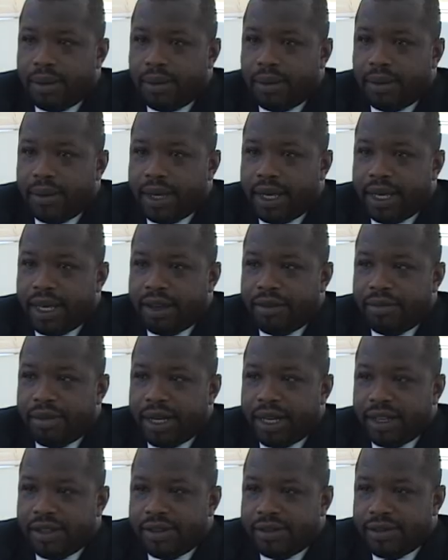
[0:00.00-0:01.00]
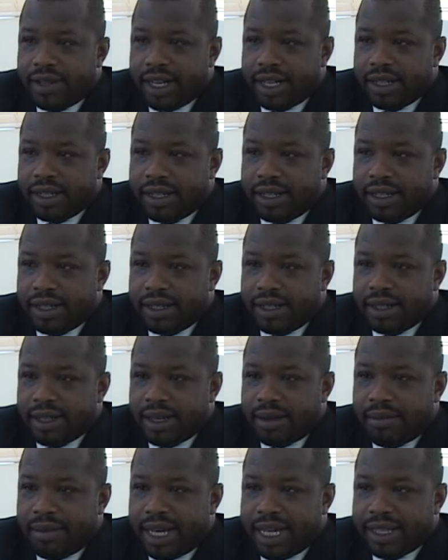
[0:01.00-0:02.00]
We have been instructed to
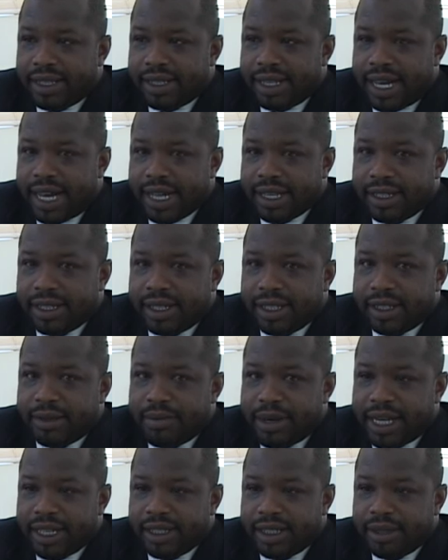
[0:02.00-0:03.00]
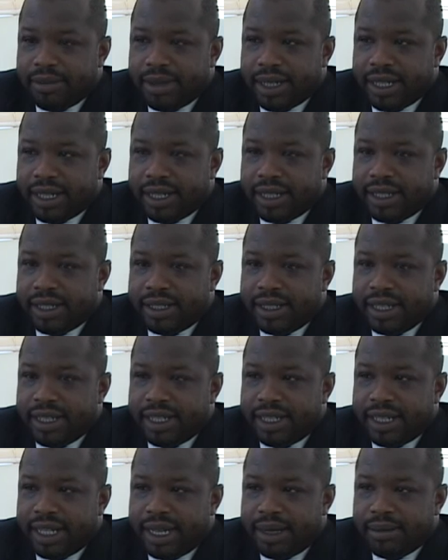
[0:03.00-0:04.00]
commence action, especially because the
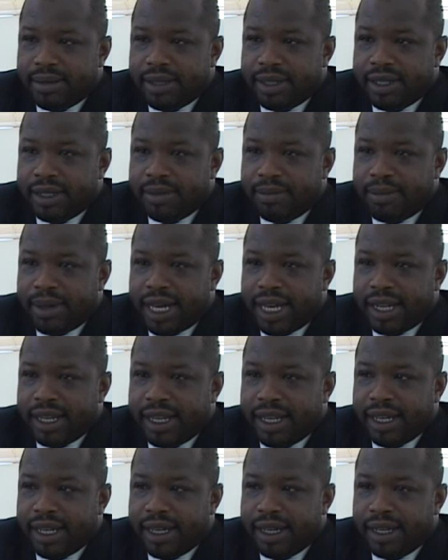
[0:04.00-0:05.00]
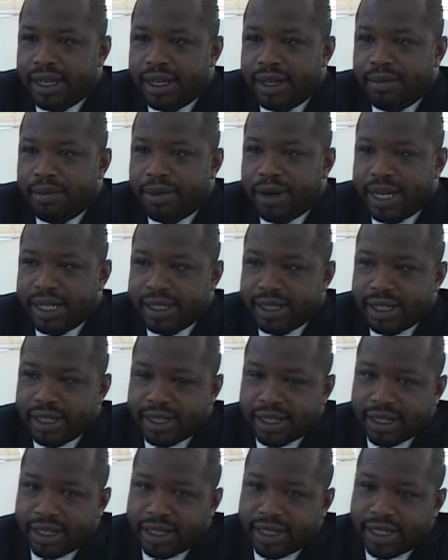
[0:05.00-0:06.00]
attempts by the present
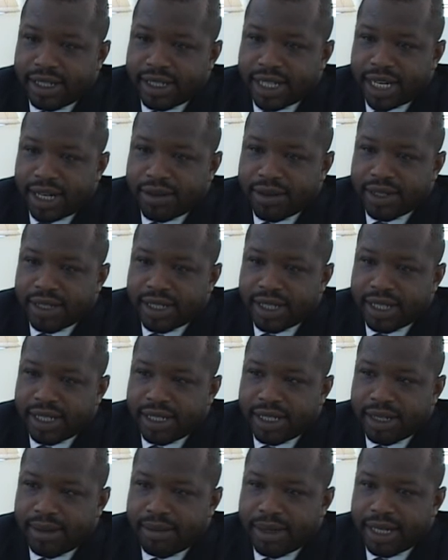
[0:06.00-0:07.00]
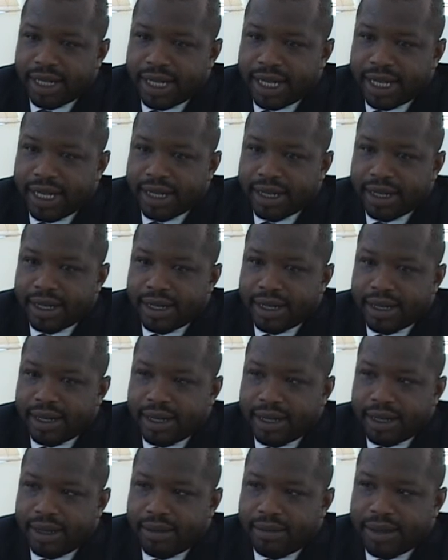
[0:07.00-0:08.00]
Attorney General to intimidate
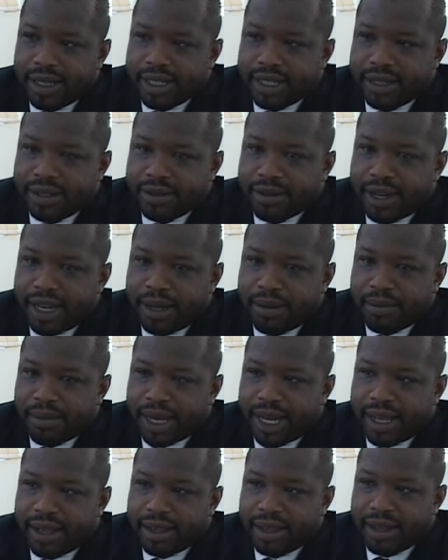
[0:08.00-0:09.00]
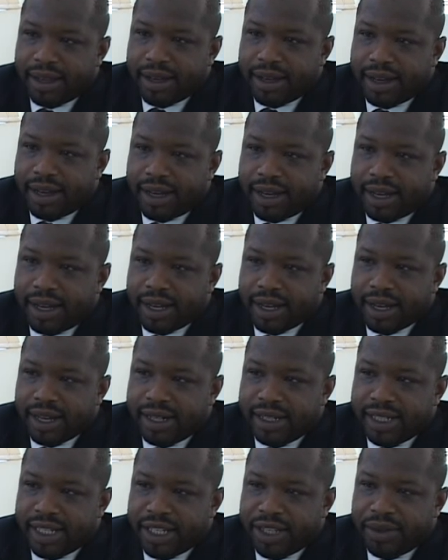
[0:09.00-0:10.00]
Mrs. Grant-Bethel are
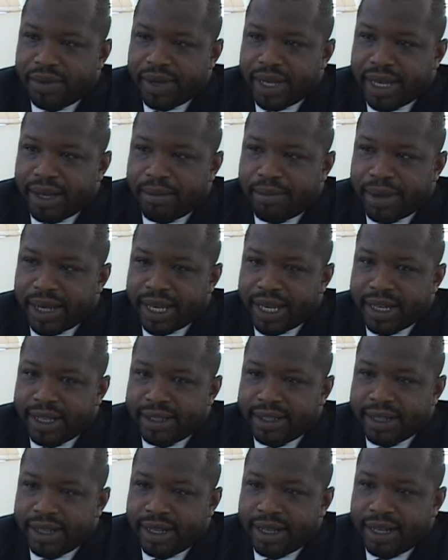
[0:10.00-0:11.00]
continuing apace.